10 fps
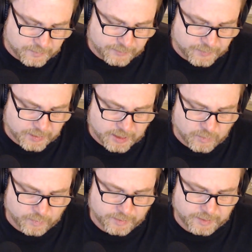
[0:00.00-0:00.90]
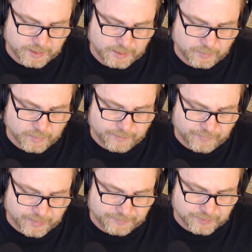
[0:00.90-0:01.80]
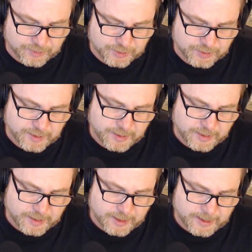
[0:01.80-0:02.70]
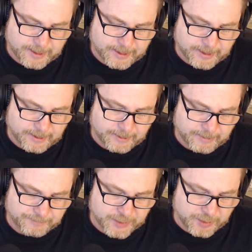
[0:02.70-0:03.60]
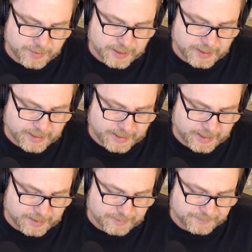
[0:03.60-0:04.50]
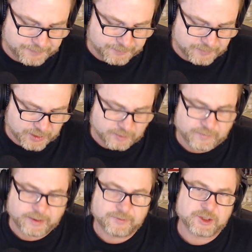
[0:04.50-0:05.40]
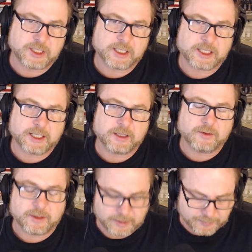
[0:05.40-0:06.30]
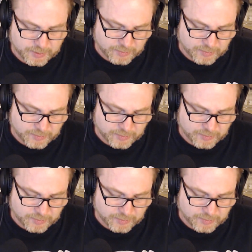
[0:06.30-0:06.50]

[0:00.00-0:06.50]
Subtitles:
What if we go with the Wonder Flavors donut and Jungle Flavors yellow cake? I'm